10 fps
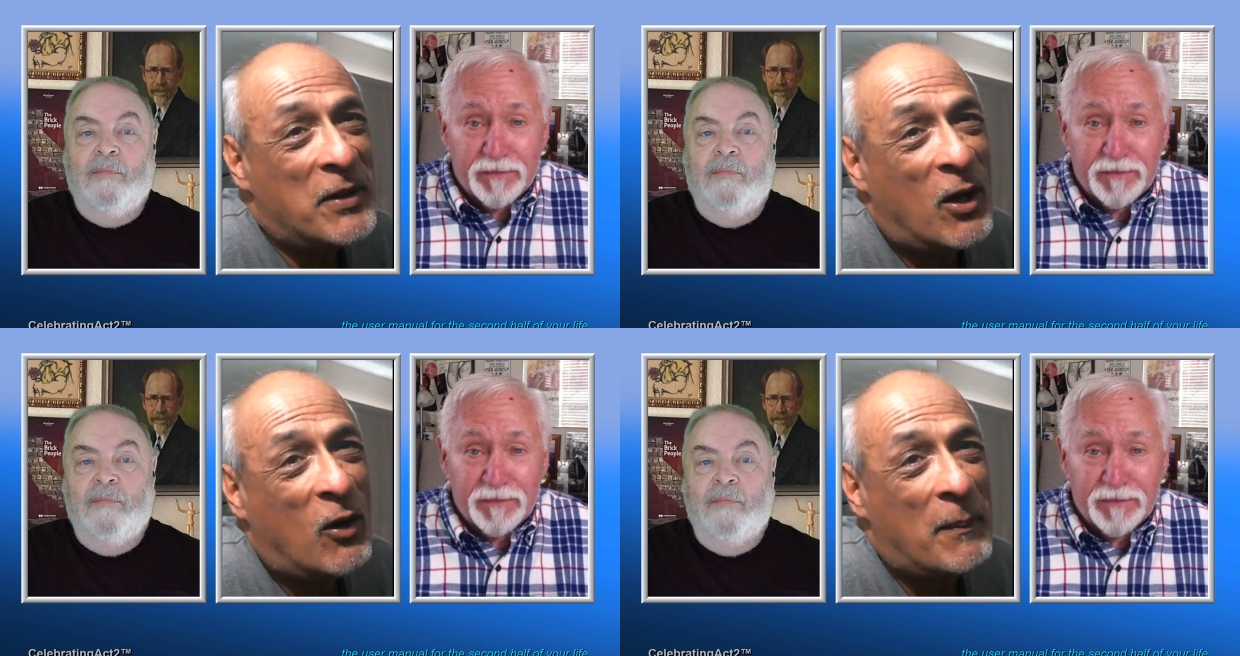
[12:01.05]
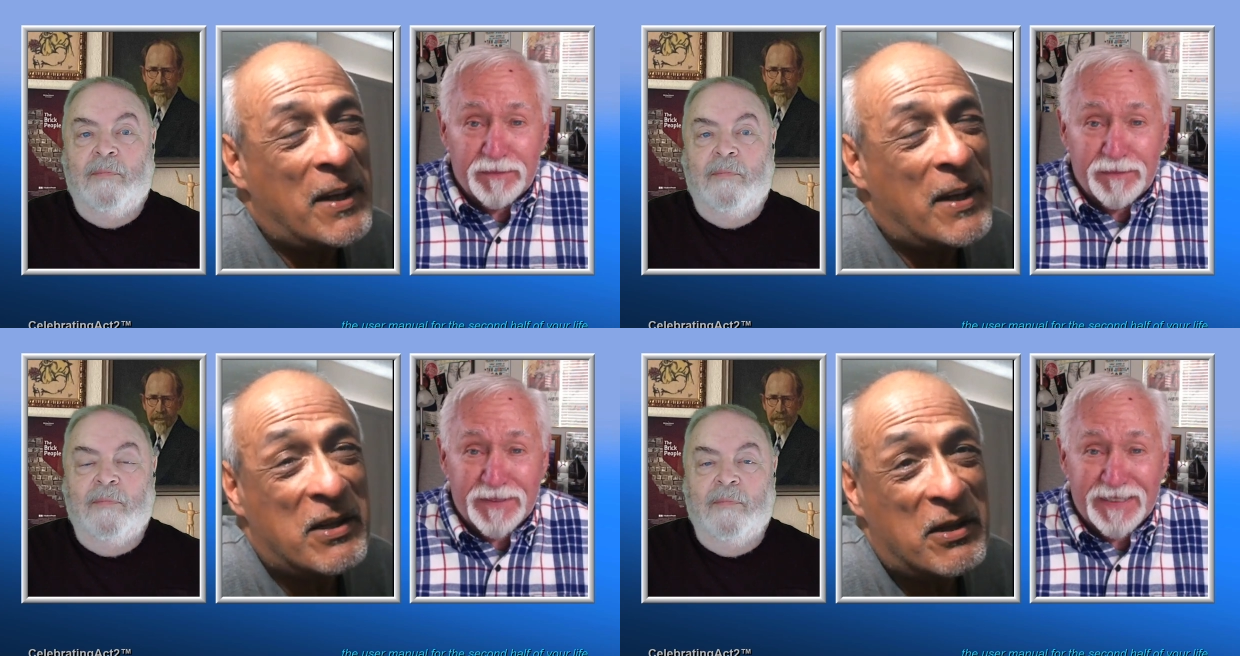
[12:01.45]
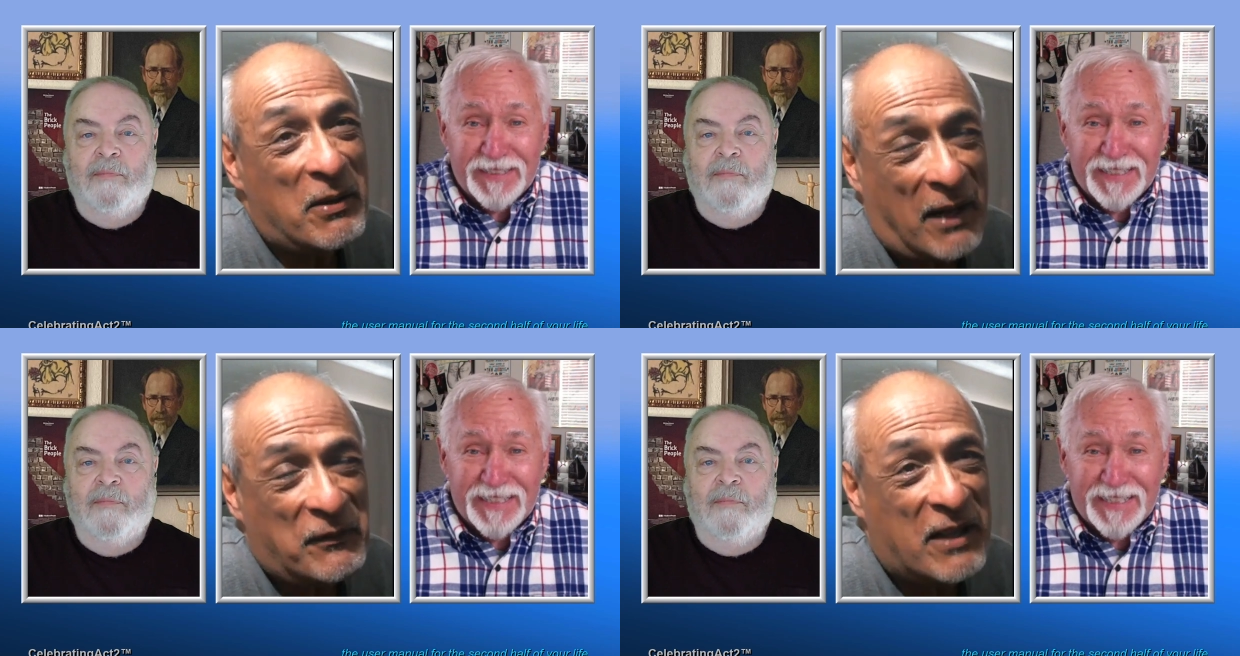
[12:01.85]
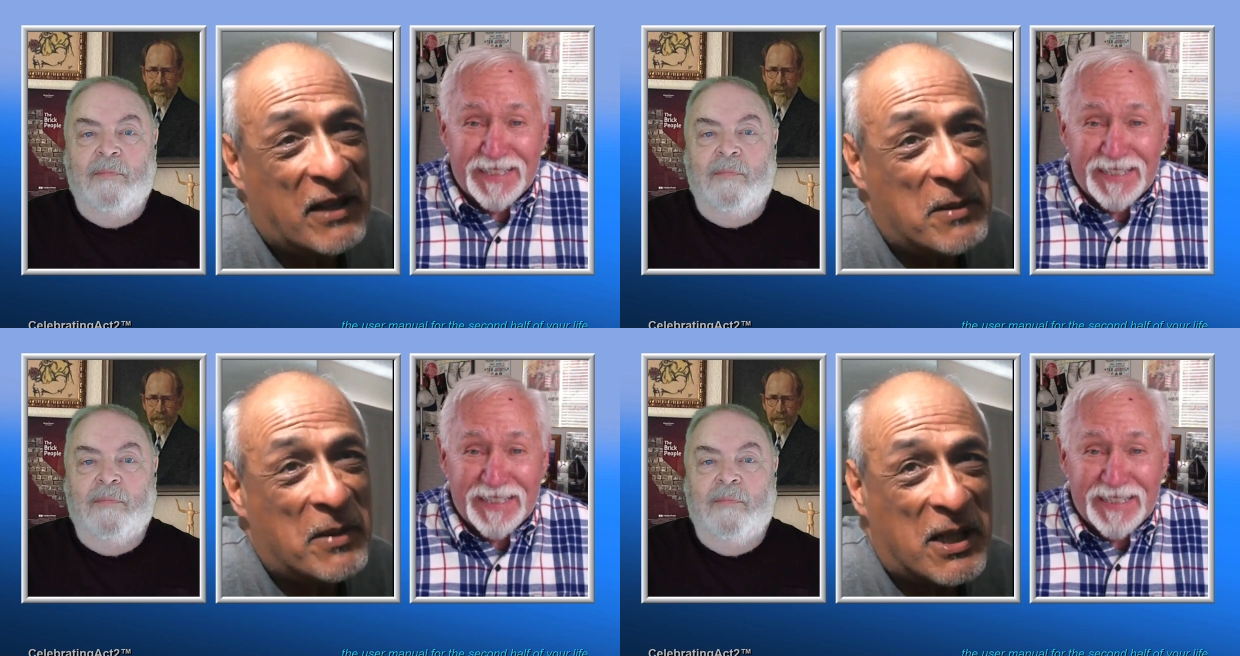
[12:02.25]
Speaker 1: know. I mean, you don't have to give me
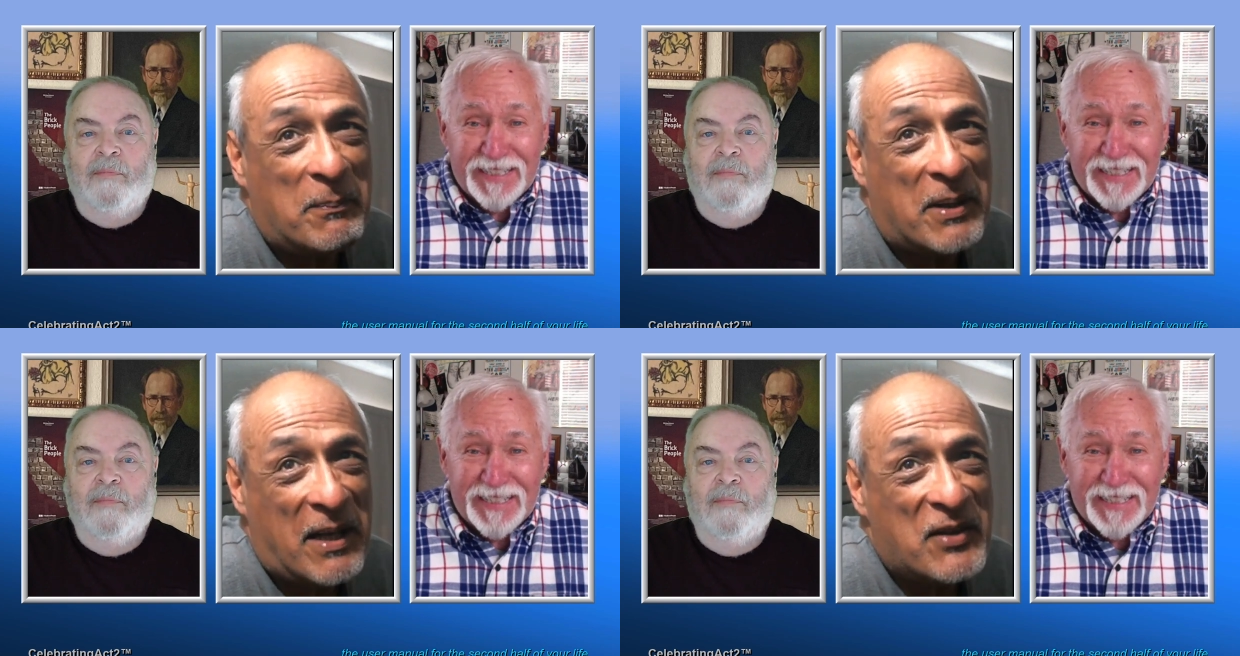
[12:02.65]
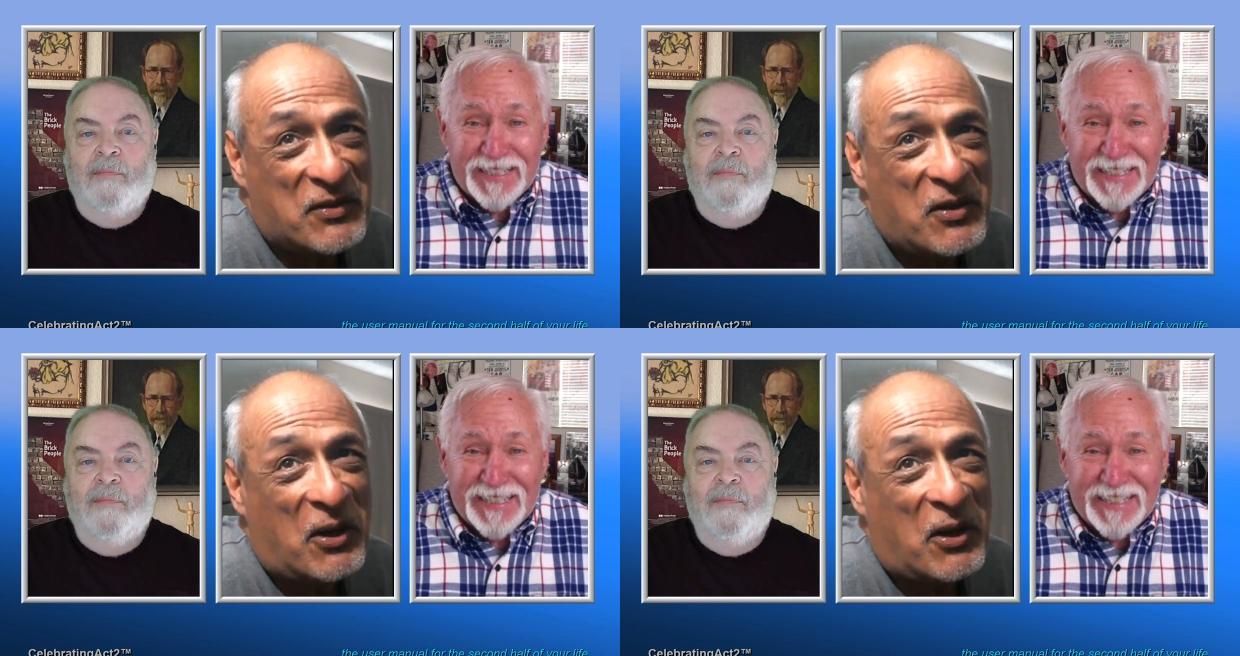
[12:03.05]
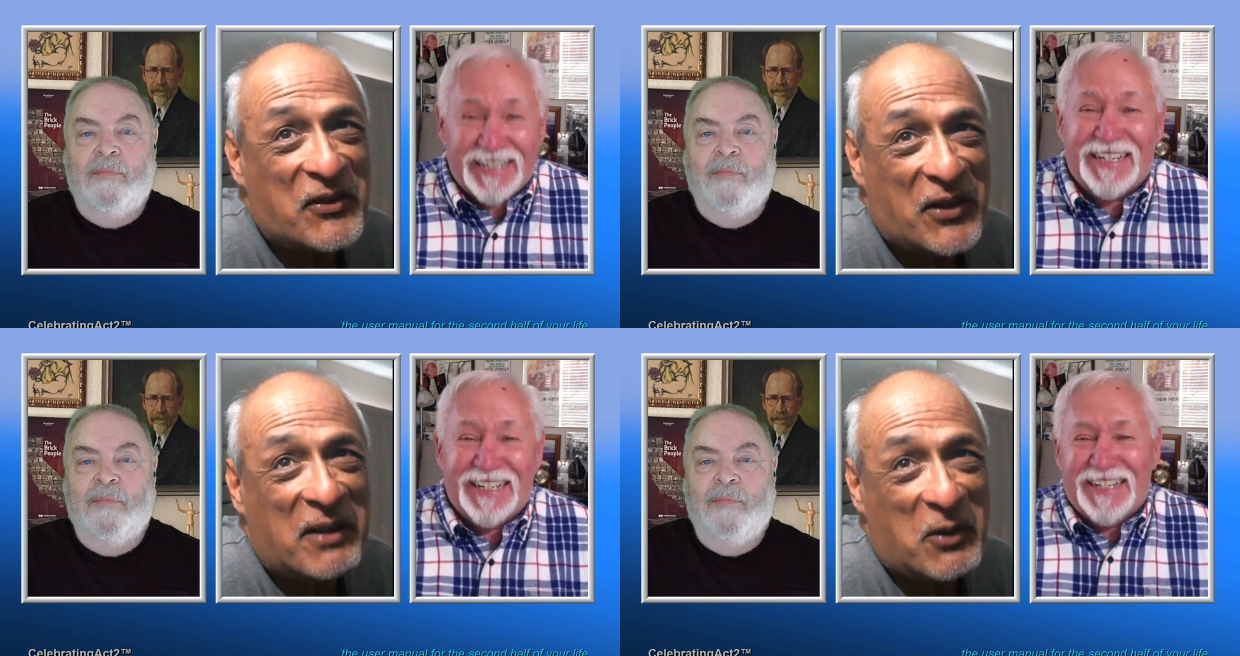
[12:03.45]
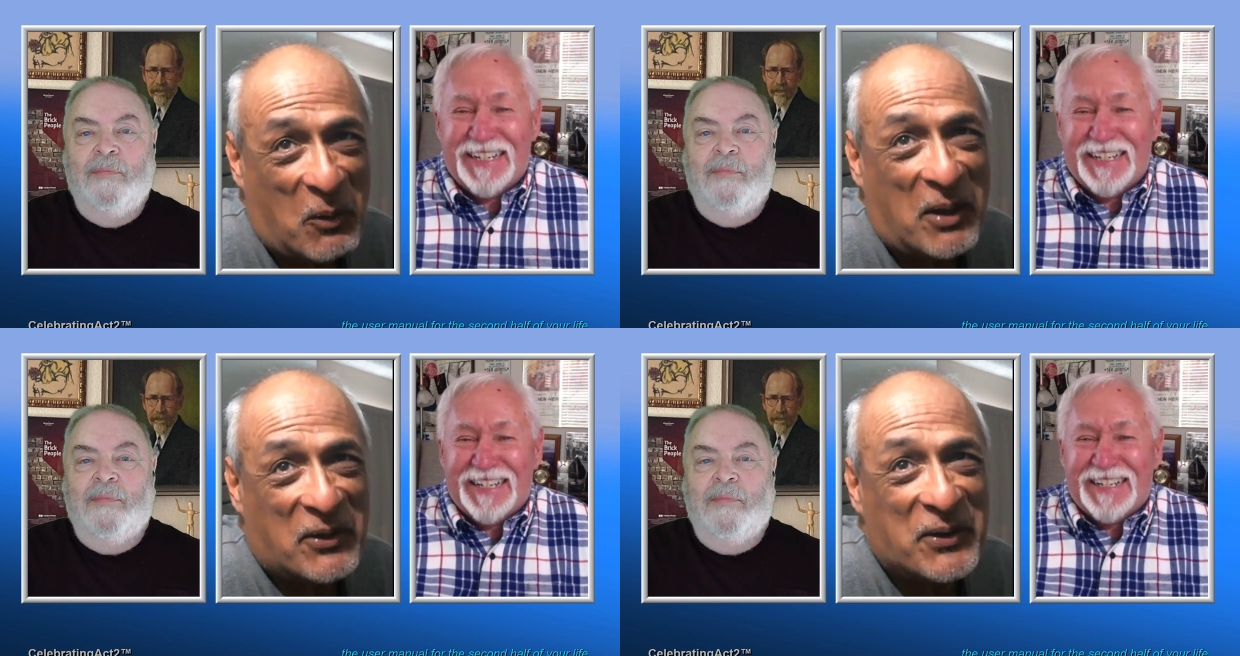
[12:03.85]
money, but as Art said, if you
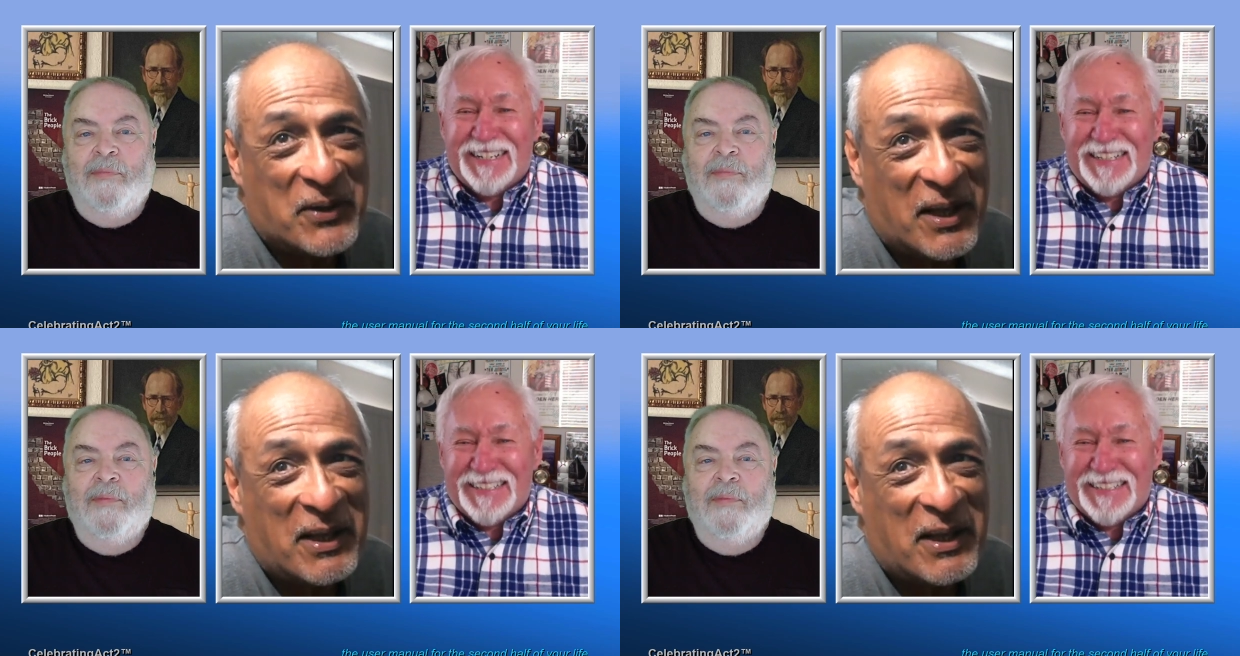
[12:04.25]
want to, then